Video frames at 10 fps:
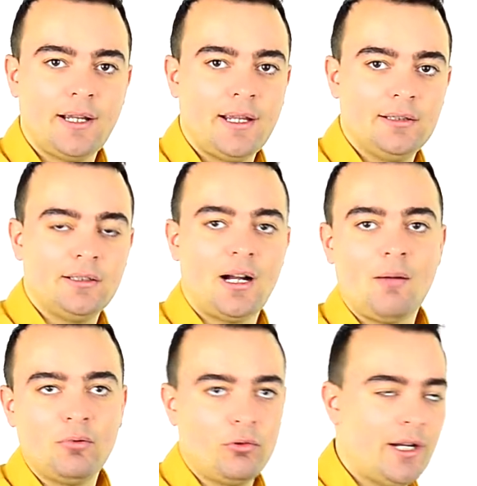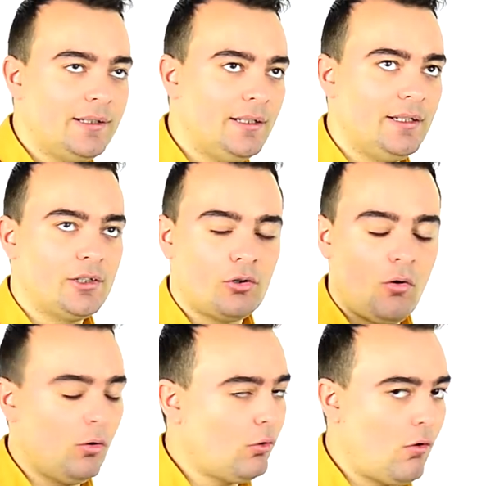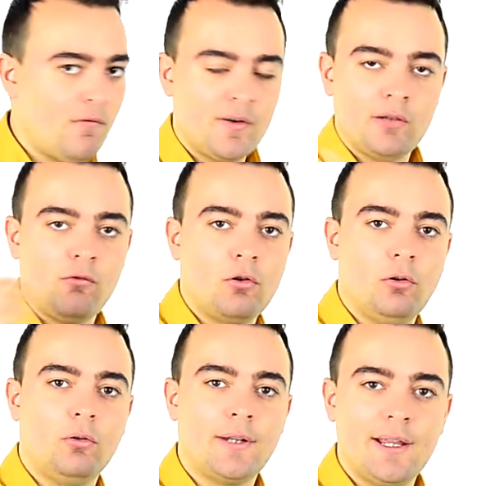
and the upgrade is all over the world on